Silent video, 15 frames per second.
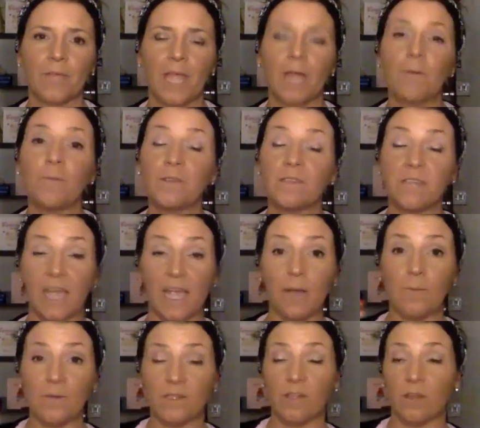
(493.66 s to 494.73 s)
It
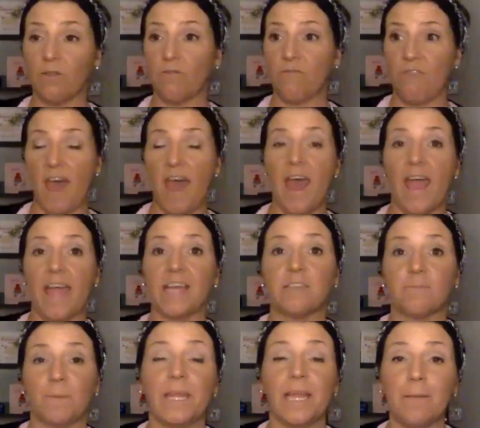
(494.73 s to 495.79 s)
was there.
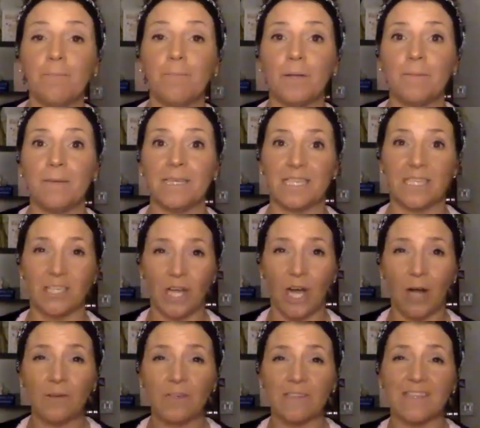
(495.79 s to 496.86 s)
It's been implemented to
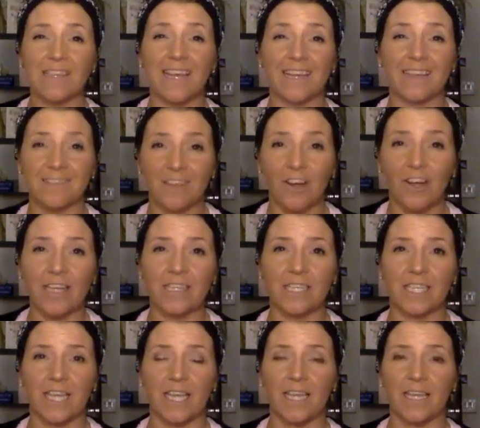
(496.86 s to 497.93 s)
hold us in
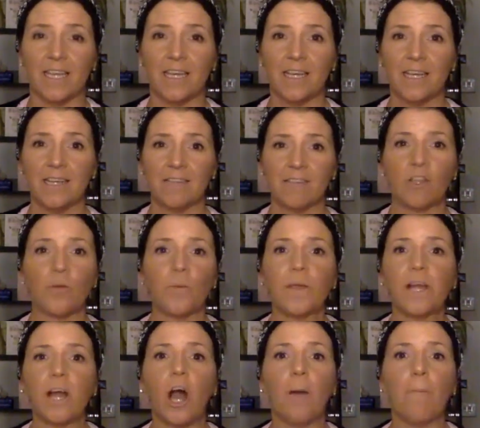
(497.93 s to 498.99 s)
anxiety so that
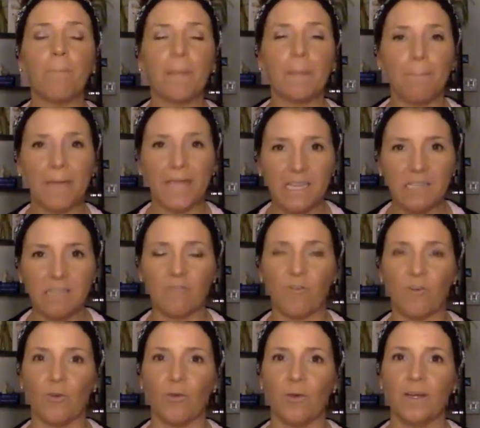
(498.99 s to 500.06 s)
we can't be
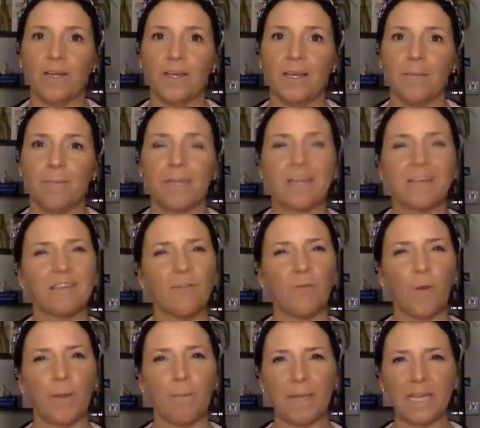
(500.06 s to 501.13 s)
peaceful. Because
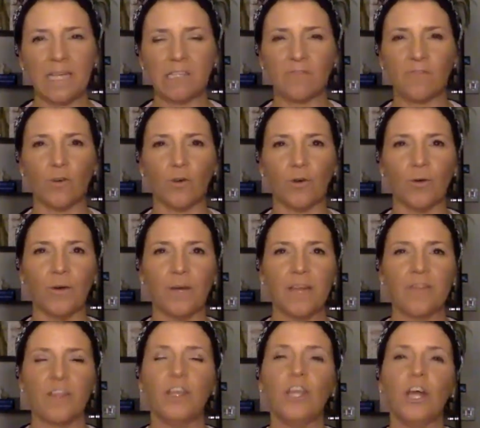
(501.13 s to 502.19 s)
if we're peaceful,
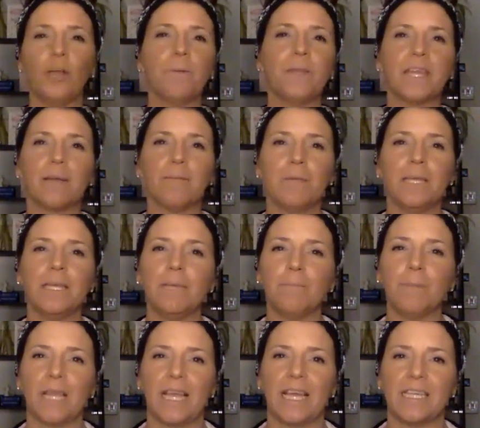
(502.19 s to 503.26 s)
then nobody can
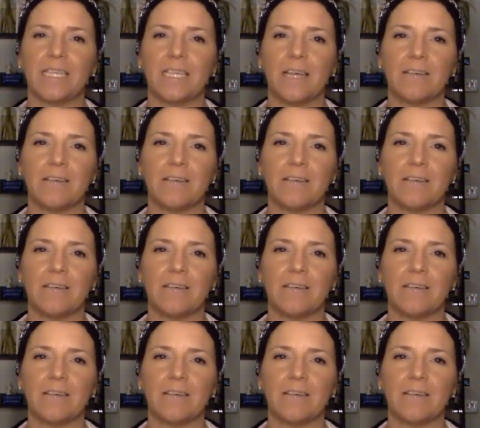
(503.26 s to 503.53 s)
manipulate